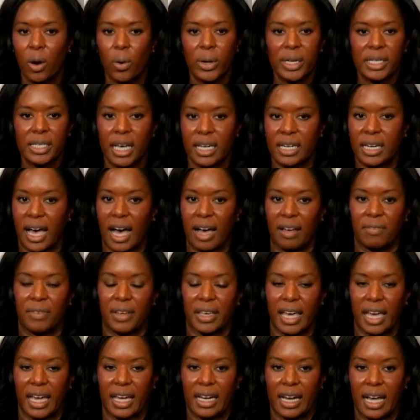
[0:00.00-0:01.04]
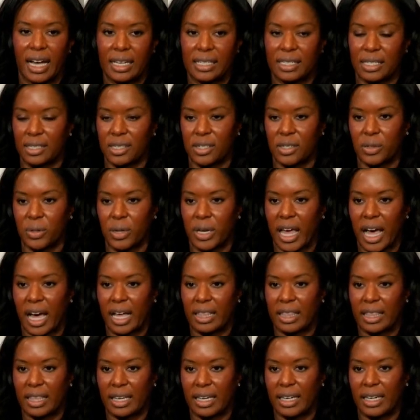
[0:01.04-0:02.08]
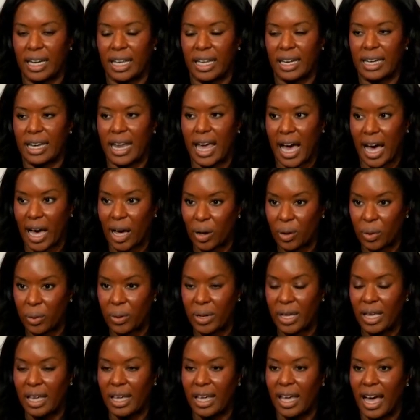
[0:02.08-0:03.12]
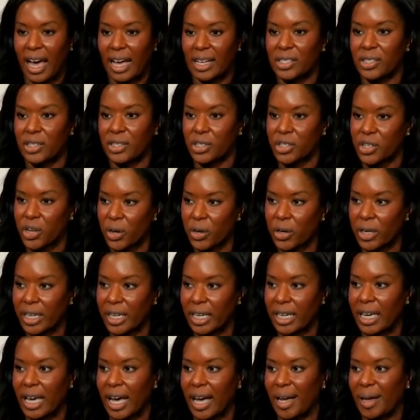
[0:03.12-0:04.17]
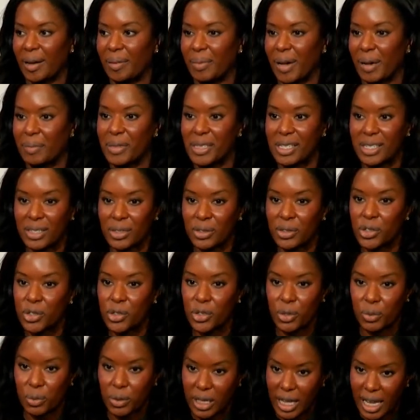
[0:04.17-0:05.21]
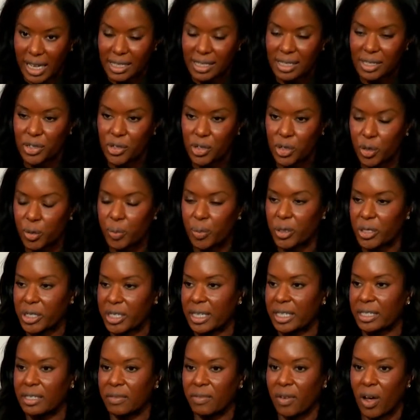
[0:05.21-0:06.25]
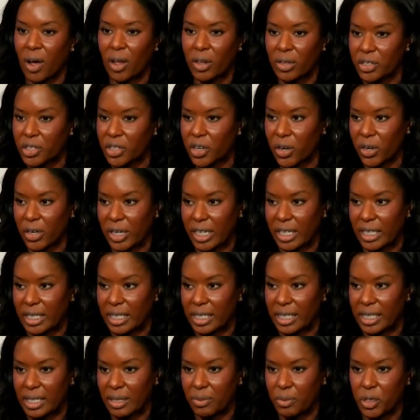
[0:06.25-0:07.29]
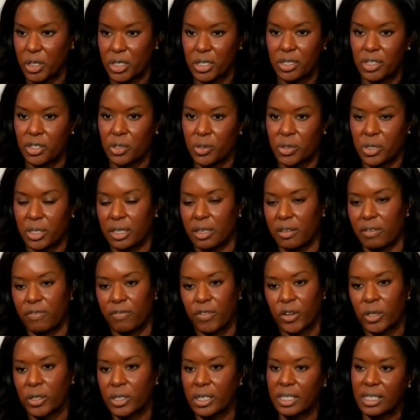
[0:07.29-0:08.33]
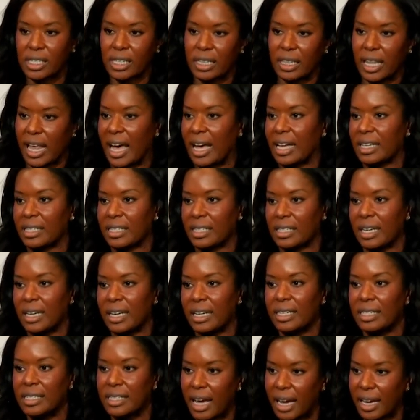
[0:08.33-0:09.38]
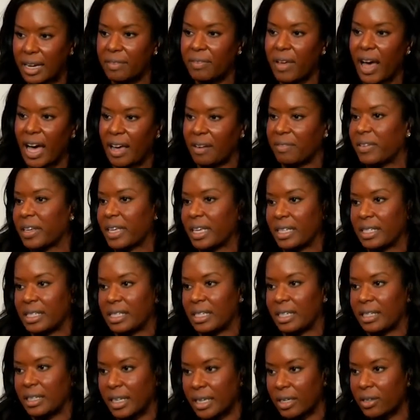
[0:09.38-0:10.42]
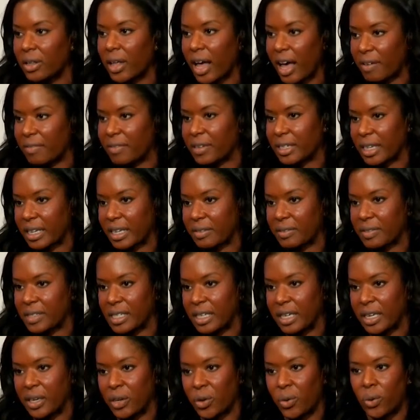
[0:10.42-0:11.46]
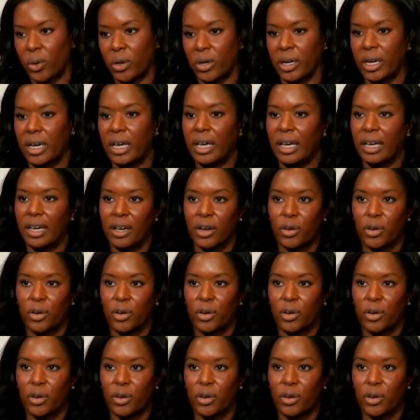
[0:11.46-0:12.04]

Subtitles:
always had to advocate as a student athlete. And now as an attorney, I'm still less than 2% of all attorneys, which is usually the first and last sign of advocacy, legal advocacy or